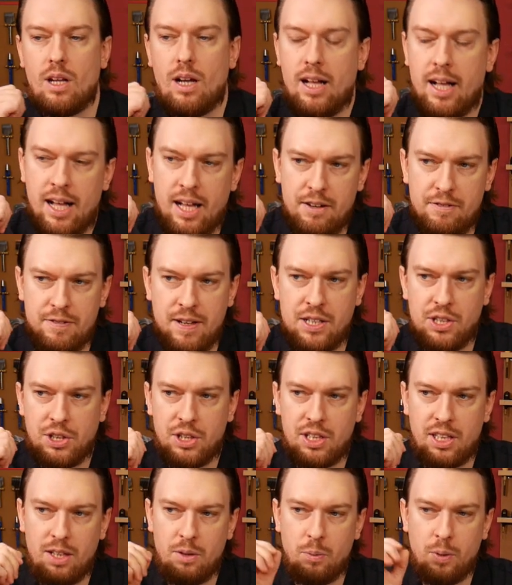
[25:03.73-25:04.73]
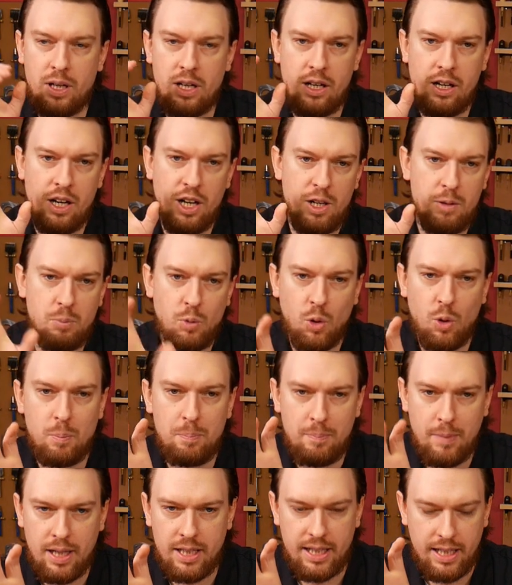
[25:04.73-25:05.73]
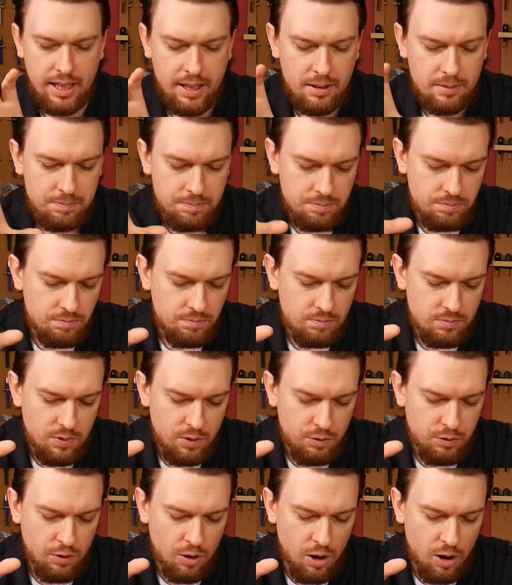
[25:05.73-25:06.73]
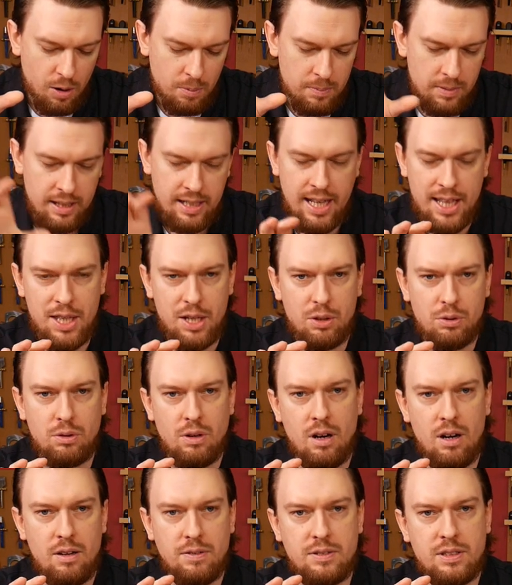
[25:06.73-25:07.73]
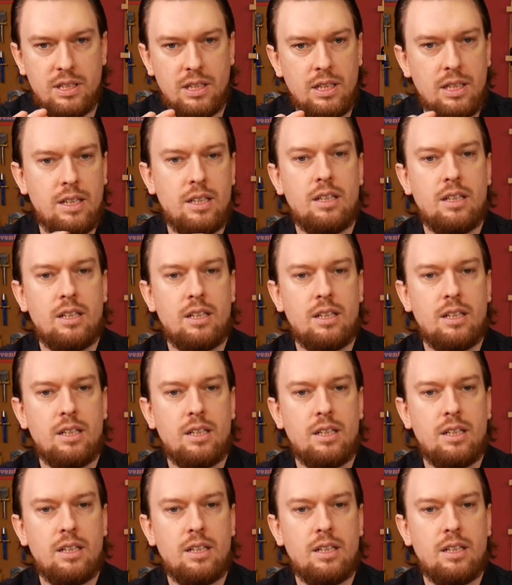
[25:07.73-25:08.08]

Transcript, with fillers: And eventually, when I earn more money from leathercraft,